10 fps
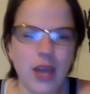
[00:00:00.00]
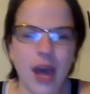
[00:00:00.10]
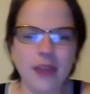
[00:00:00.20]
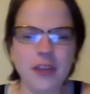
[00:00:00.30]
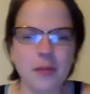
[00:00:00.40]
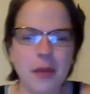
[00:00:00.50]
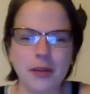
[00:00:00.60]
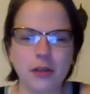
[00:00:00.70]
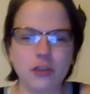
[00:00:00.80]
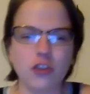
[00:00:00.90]
Yeah, I think
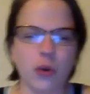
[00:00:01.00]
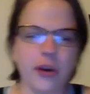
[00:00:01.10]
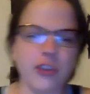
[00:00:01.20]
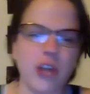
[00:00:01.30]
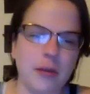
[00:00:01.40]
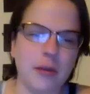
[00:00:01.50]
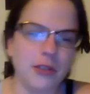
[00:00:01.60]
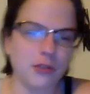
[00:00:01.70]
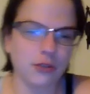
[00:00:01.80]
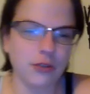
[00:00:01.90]
maybe little storage
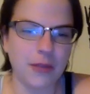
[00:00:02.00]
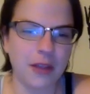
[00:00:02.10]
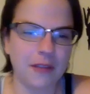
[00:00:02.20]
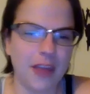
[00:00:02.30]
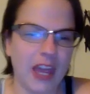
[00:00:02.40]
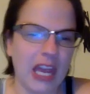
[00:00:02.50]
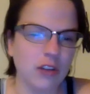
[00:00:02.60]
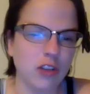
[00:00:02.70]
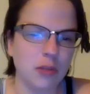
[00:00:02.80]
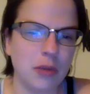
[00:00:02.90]
ottomans or something that can
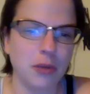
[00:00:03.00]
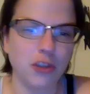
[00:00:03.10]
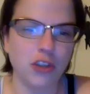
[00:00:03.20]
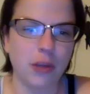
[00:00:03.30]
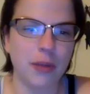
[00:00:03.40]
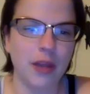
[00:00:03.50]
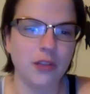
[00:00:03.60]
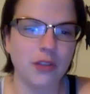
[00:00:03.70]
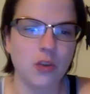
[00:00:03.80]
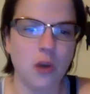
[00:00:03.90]
also pushed up
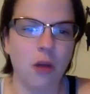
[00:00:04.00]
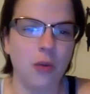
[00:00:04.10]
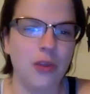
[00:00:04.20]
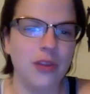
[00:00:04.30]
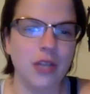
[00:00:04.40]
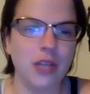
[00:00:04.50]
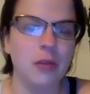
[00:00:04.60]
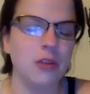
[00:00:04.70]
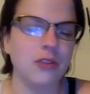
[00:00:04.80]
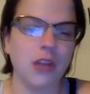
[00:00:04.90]
against the wall when the
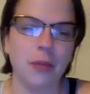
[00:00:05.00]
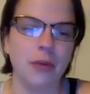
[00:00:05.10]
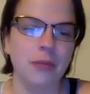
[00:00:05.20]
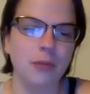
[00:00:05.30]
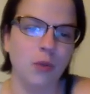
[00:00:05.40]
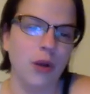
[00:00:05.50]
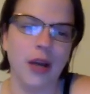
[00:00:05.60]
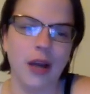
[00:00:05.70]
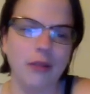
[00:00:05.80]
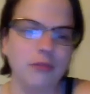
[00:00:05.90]
table is up or
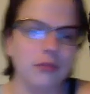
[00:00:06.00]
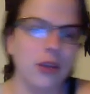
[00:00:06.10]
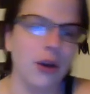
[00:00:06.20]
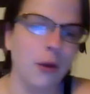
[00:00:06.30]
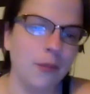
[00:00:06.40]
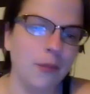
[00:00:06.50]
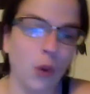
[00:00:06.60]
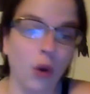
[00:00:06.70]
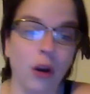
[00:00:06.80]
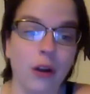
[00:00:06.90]
whatnot, you know,
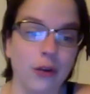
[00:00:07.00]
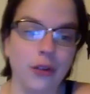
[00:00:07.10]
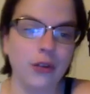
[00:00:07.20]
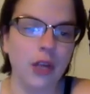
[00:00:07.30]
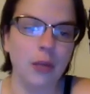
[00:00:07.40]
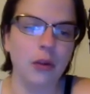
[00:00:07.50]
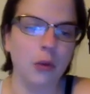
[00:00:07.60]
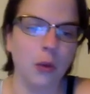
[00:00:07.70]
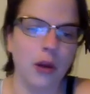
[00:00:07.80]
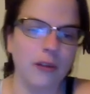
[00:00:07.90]
or under the table
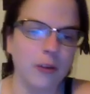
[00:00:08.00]
or whatever.